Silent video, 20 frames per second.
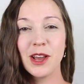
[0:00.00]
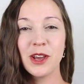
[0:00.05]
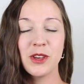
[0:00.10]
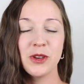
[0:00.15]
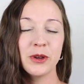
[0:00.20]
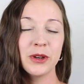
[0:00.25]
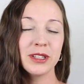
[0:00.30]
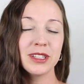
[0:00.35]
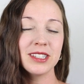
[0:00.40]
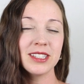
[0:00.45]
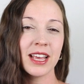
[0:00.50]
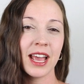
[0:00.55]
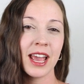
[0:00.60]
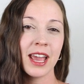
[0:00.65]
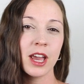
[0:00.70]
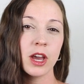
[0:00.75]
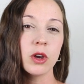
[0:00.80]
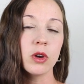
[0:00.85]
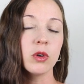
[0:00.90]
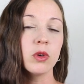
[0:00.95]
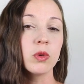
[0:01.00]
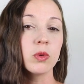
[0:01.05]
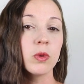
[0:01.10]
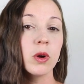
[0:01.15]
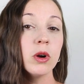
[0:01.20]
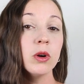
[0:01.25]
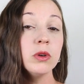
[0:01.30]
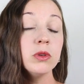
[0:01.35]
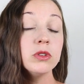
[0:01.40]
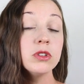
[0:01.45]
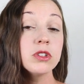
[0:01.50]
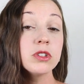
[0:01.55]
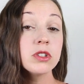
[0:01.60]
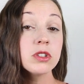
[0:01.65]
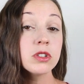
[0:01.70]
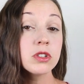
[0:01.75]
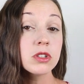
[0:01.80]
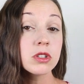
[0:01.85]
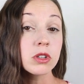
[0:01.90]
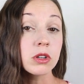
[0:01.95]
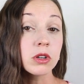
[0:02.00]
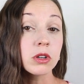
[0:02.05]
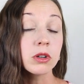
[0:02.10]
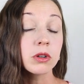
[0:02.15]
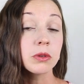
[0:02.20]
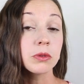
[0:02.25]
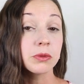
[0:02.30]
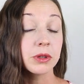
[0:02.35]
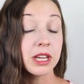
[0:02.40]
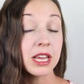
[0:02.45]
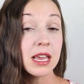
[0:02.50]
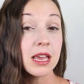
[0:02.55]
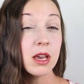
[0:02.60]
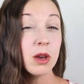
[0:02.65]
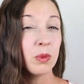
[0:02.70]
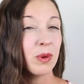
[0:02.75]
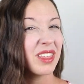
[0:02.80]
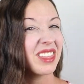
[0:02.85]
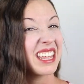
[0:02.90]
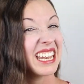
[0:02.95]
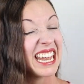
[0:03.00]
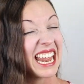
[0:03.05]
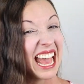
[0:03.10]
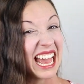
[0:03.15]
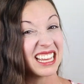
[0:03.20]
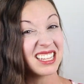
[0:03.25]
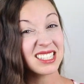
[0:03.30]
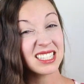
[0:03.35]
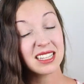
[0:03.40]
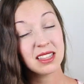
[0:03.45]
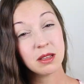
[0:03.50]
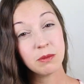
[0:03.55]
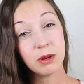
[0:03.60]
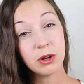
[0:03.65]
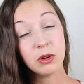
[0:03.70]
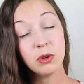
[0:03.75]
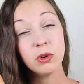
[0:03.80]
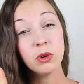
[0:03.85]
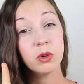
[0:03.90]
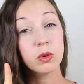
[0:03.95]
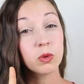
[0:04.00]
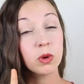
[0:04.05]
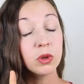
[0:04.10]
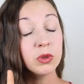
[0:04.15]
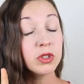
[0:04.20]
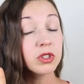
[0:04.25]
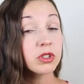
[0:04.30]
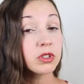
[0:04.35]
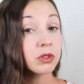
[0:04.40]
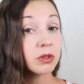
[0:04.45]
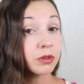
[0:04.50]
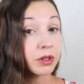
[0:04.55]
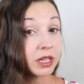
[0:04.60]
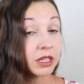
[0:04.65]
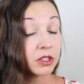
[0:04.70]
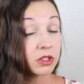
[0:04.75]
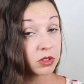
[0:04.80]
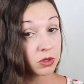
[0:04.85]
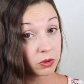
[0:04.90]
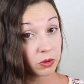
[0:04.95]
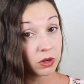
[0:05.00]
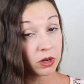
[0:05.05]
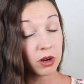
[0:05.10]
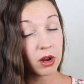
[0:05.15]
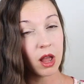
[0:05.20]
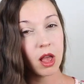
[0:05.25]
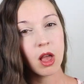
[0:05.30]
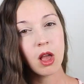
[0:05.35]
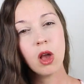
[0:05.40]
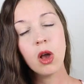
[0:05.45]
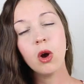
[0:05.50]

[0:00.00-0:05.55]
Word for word: You could say grocery with an S in the middle, grocery store,